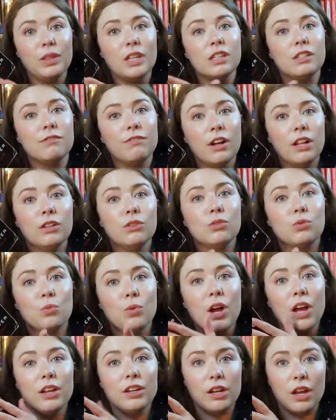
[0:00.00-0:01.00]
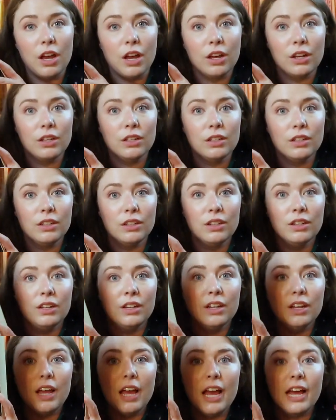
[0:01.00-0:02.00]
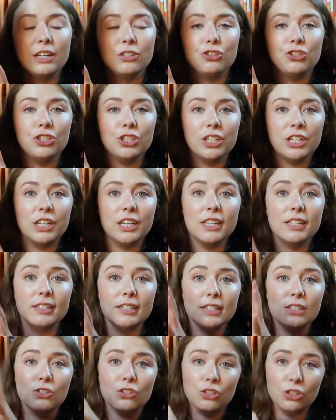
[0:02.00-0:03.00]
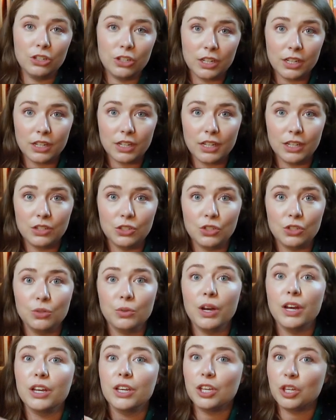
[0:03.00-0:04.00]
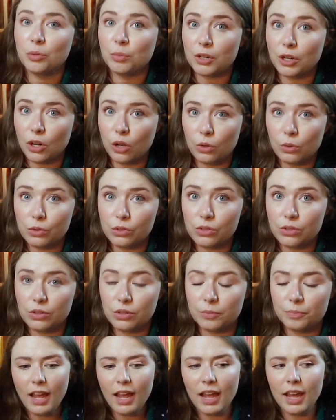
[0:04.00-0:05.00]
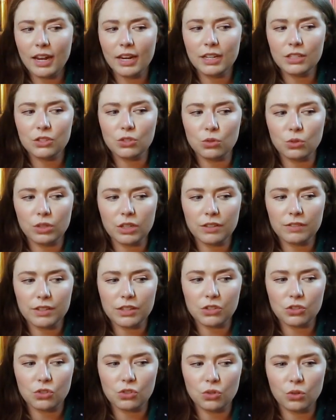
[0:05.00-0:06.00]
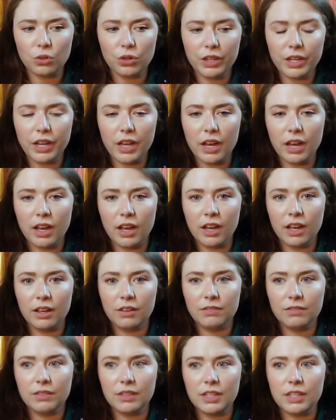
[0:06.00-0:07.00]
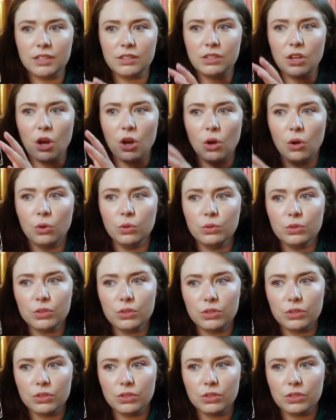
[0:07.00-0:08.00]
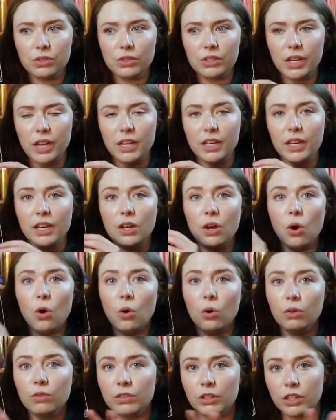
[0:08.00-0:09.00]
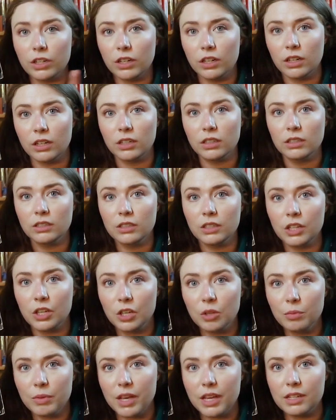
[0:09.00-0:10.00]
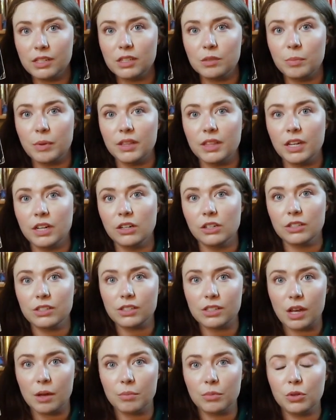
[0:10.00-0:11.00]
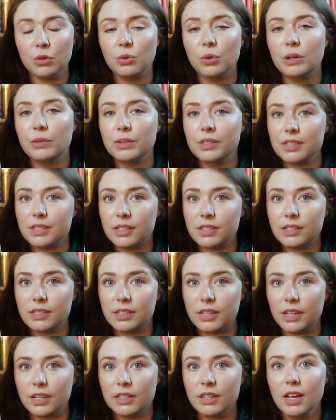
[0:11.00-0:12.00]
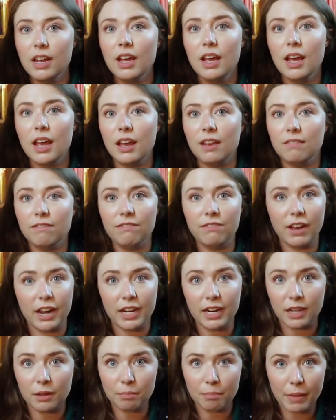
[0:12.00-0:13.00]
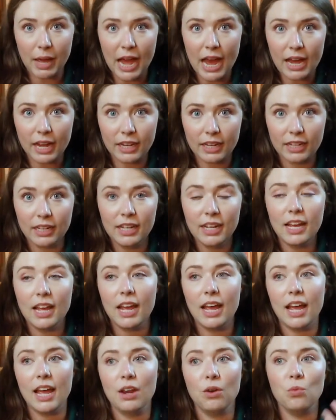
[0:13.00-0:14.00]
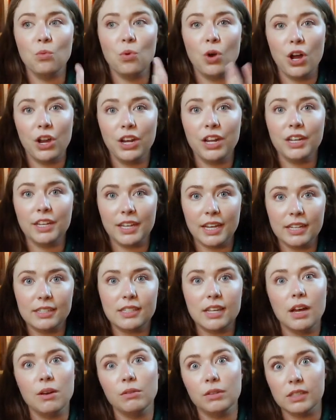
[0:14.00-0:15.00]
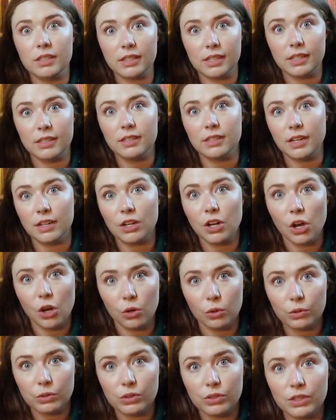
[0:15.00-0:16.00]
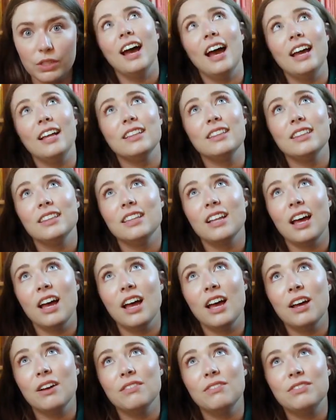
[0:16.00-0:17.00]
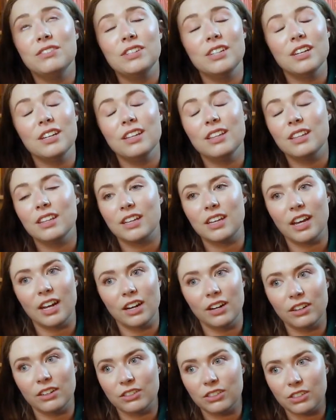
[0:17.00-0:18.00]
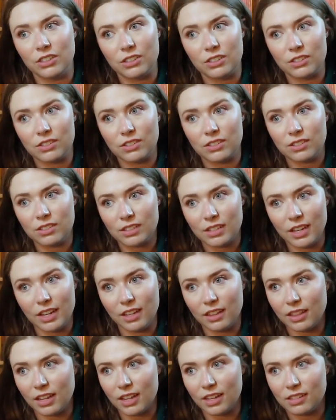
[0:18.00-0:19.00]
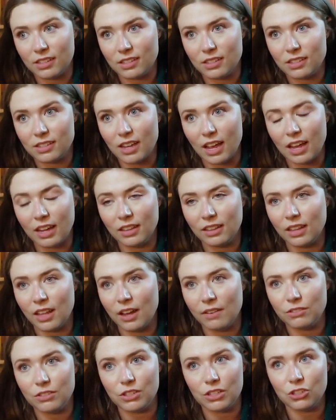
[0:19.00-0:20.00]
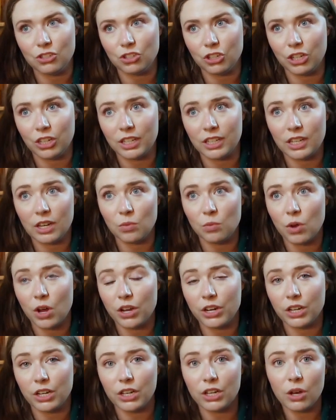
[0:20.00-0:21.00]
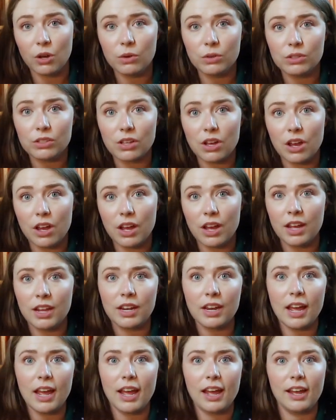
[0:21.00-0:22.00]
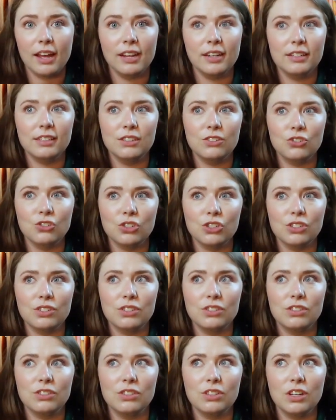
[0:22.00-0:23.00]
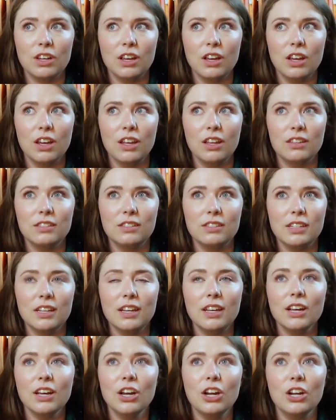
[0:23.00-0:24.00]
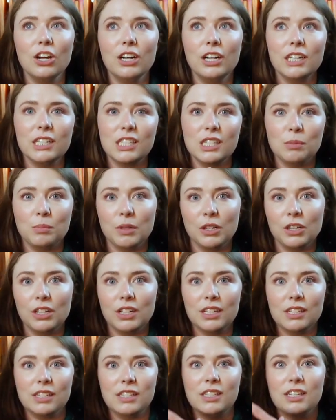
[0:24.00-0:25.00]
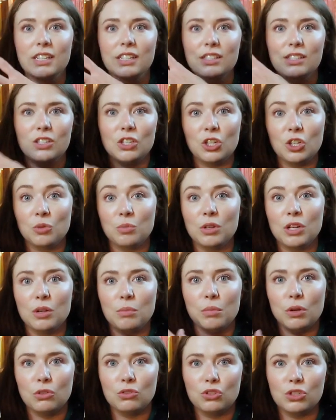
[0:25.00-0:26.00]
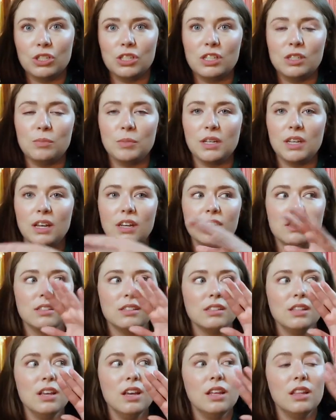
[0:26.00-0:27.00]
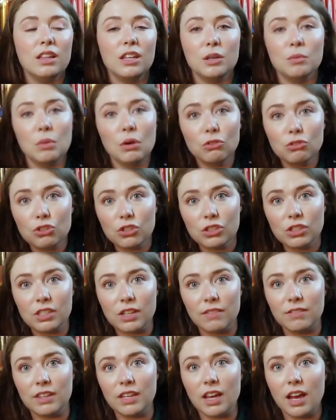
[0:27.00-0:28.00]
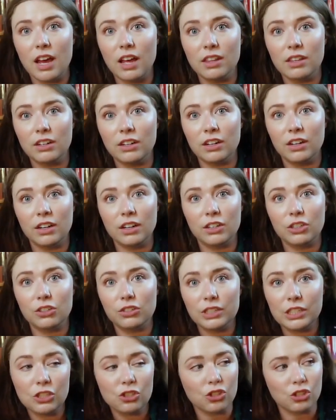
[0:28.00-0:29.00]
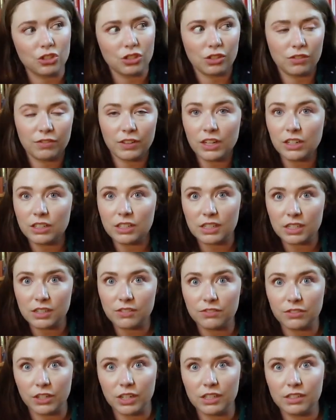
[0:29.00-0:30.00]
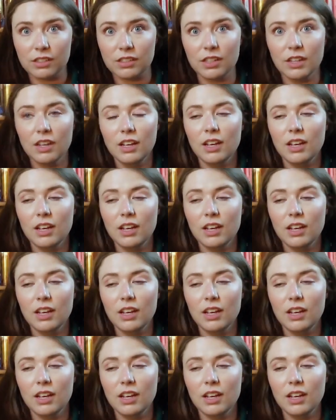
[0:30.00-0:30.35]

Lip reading: This follows Wanda as she is inserted into a human host. And it's sort of the story of these hosts taking over humans, but there are some who are resistant and fighting back. and Wanda gets a resistant host. I loved the characters in this. I loved the journey that Wanda goes on, and just seeing her experience these human emotions, because the emotions of the other creatures are very different.